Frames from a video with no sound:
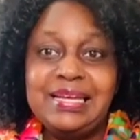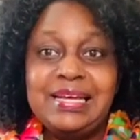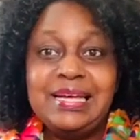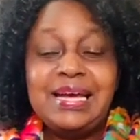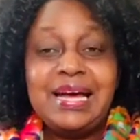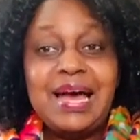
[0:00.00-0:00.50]

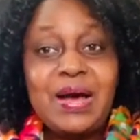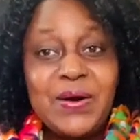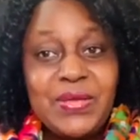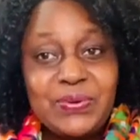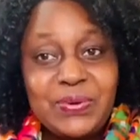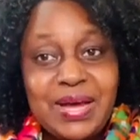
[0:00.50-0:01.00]
how
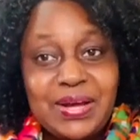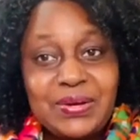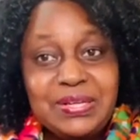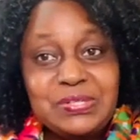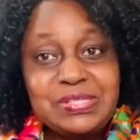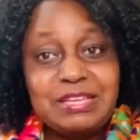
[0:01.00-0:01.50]
you are
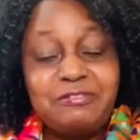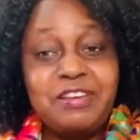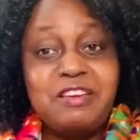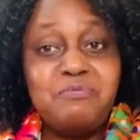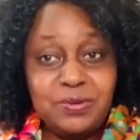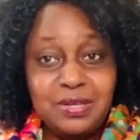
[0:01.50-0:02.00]
going to
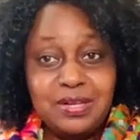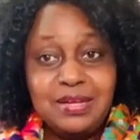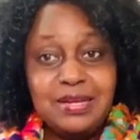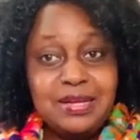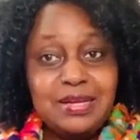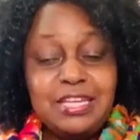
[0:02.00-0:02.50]
survive, but
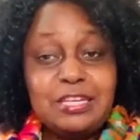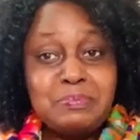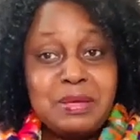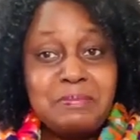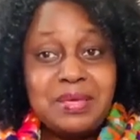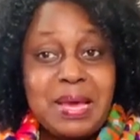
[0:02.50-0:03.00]
it
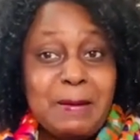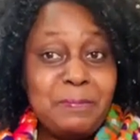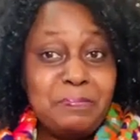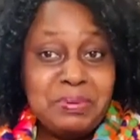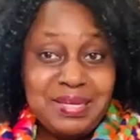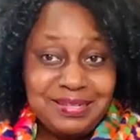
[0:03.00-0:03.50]
may be a
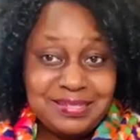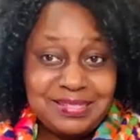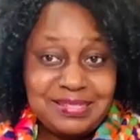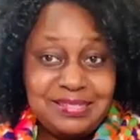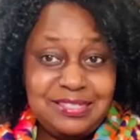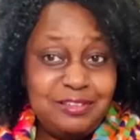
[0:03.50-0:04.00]

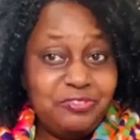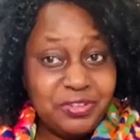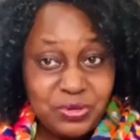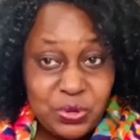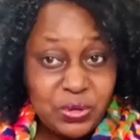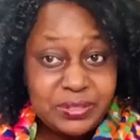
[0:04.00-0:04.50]
bit
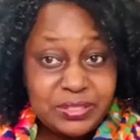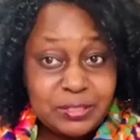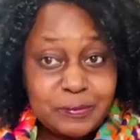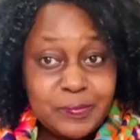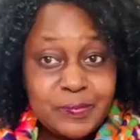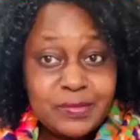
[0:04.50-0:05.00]
difficult,
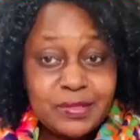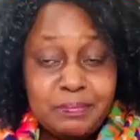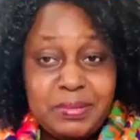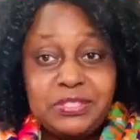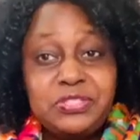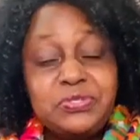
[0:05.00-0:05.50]

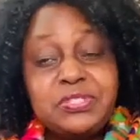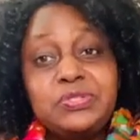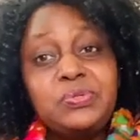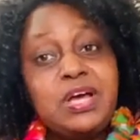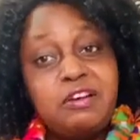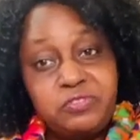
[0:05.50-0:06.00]
but you
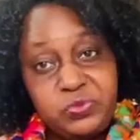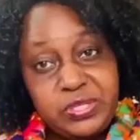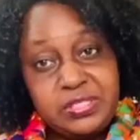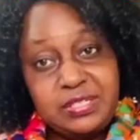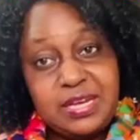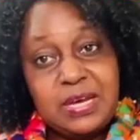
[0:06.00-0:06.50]
still have
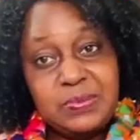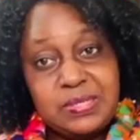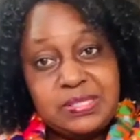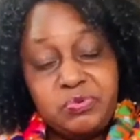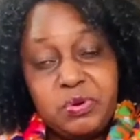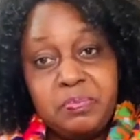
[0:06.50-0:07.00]
20
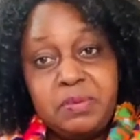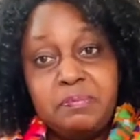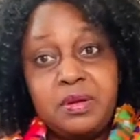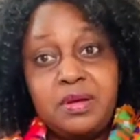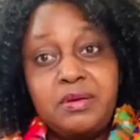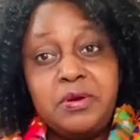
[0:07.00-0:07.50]
hours.
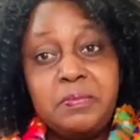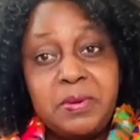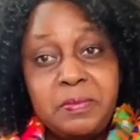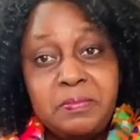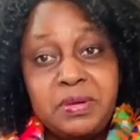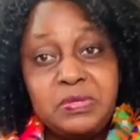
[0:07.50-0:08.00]

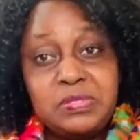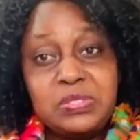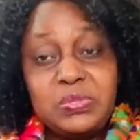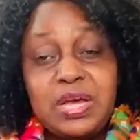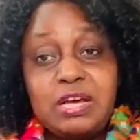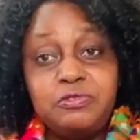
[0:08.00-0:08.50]
Remember, you
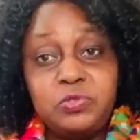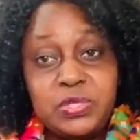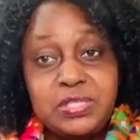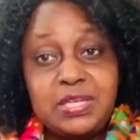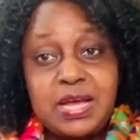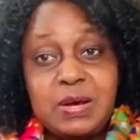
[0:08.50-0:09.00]
still have
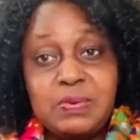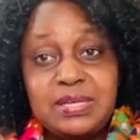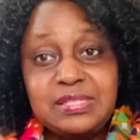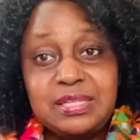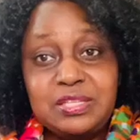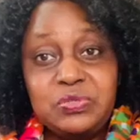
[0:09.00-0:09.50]
20
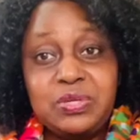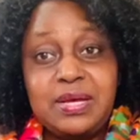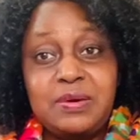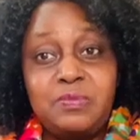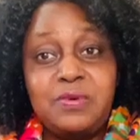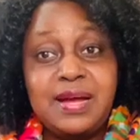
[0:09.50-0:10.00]
hours that you
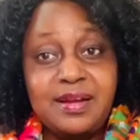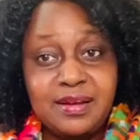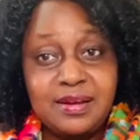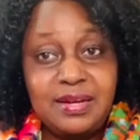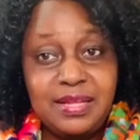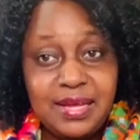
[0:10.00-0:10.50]
can work
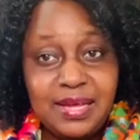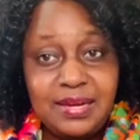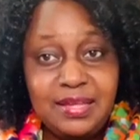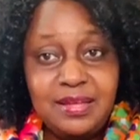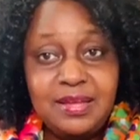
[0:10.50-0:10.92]
legally